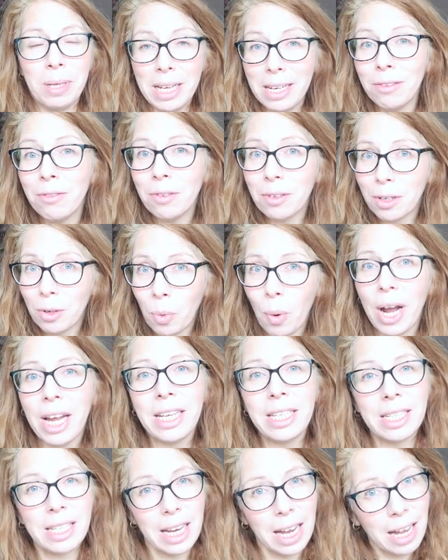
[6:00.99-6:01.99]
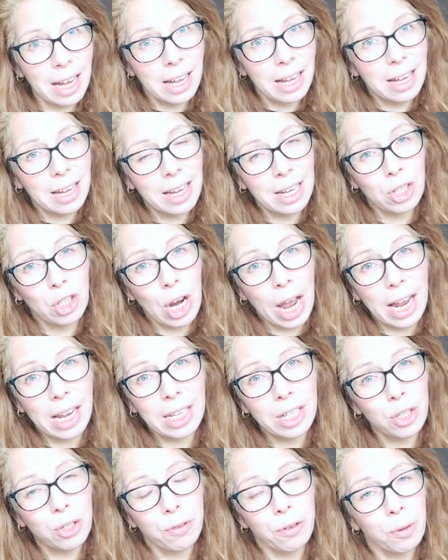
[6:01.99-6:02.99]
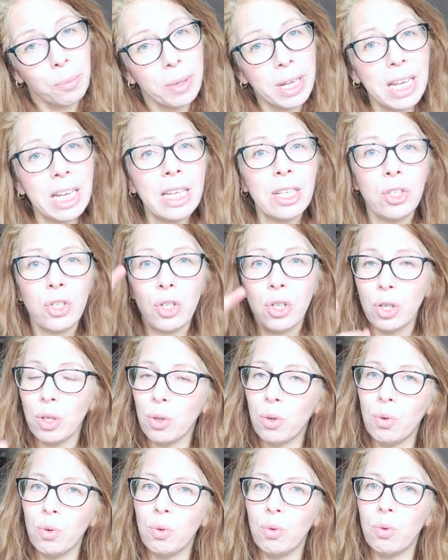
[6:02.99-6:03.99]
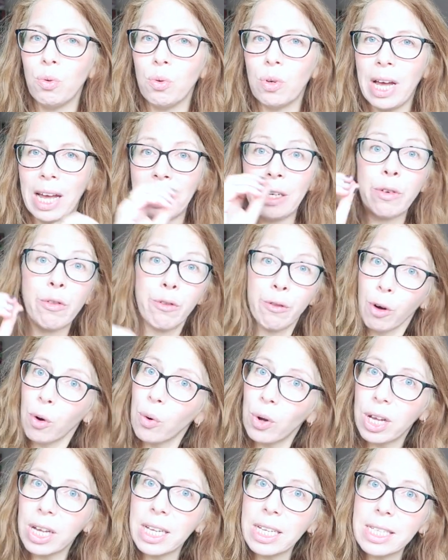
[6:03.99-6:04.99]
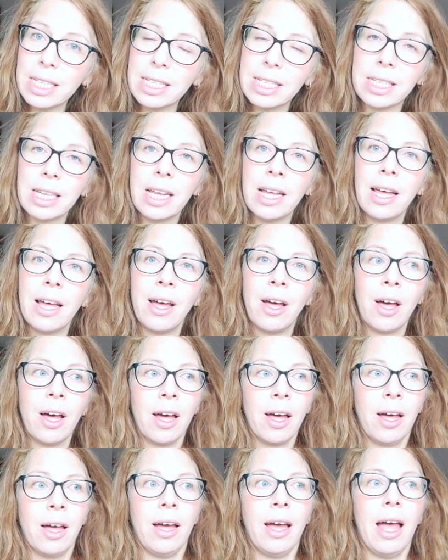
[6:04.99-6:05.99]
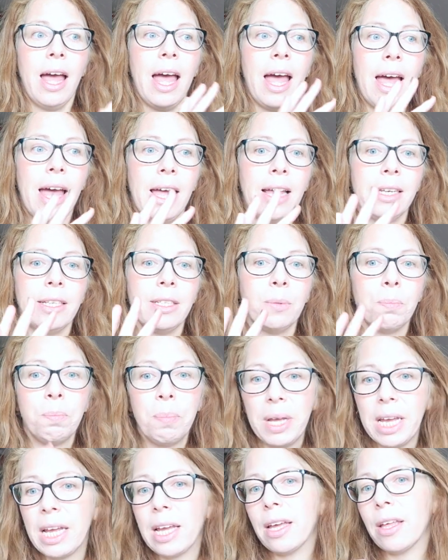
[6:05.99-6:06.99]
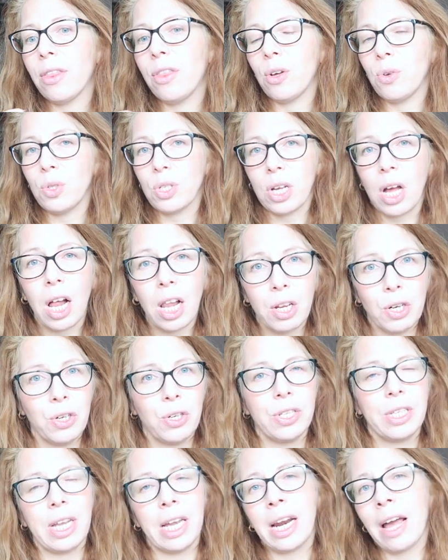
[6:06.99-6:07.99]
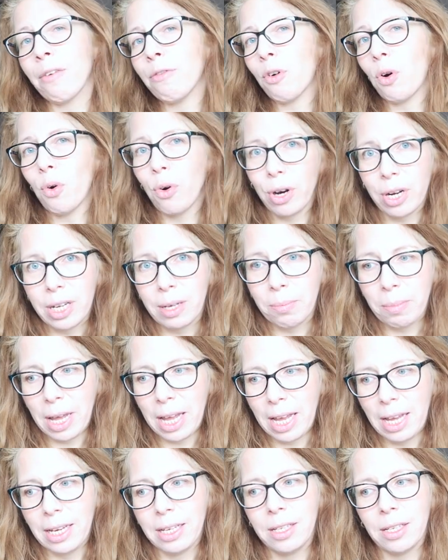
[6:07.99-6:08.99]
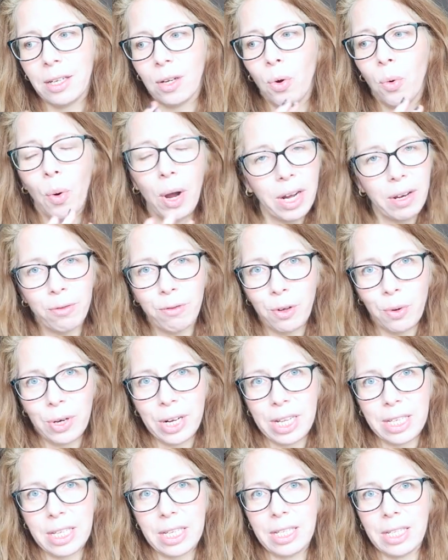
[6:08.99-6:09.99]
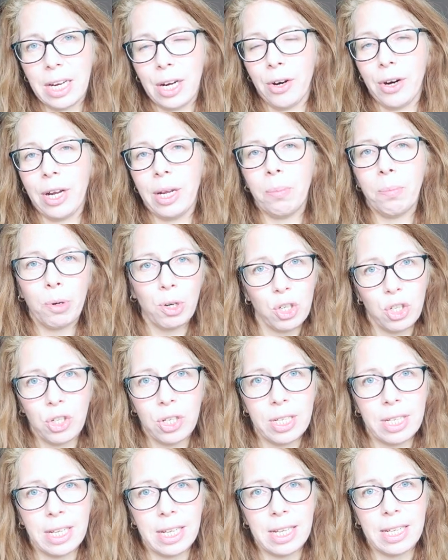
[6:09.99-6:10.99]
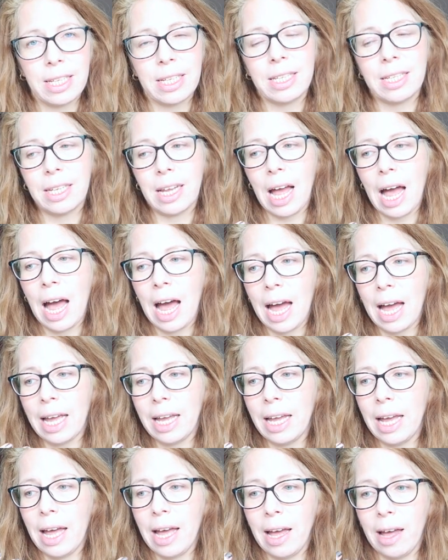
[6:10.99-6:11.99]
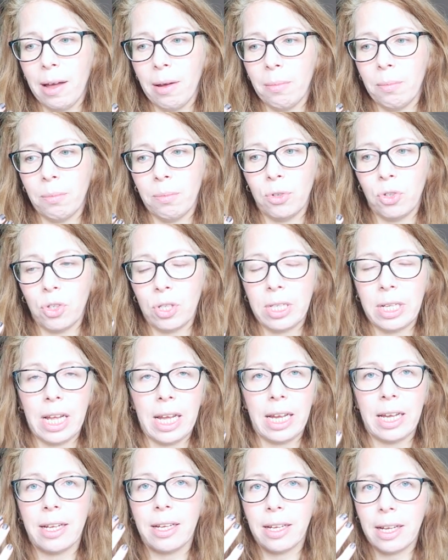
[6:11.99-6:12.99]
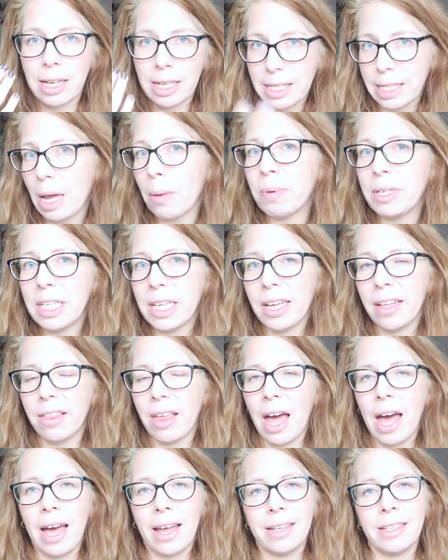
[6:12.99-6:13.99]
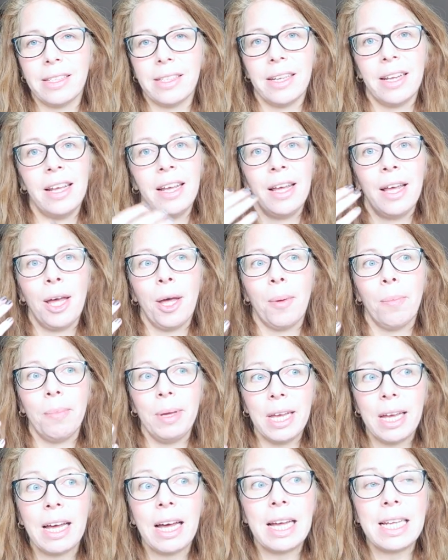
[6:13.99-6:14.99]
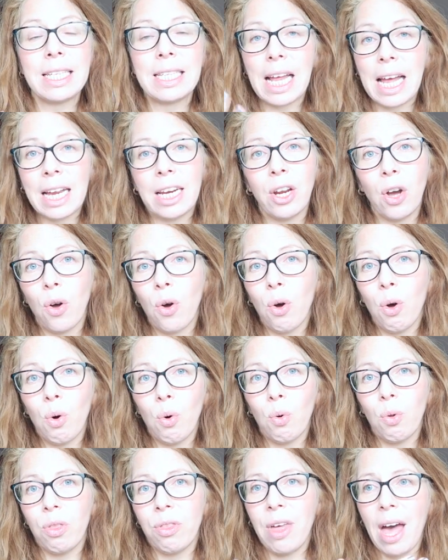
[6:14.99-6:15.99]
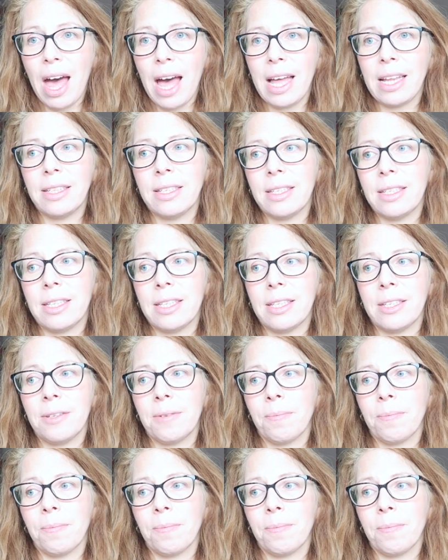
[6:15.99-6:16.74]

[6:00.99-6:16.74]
been quite uh, a challenge for me to kind of focus and pick those colors, and I've already made quite a few unnecessary purchases. I am just like accepting that, because I know that